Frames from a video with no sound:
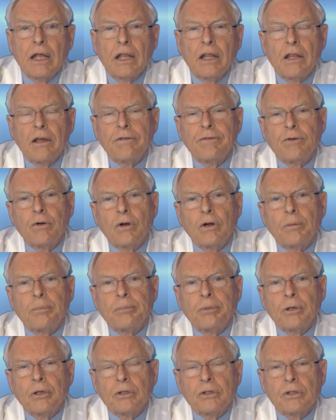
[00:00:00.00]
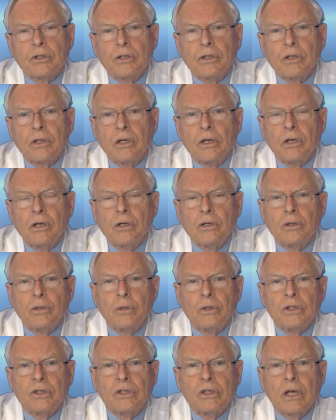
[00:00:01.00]
Therefore, a person
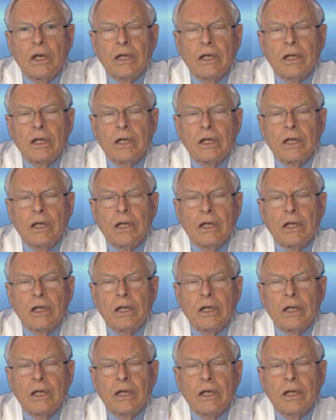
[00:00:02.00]
who is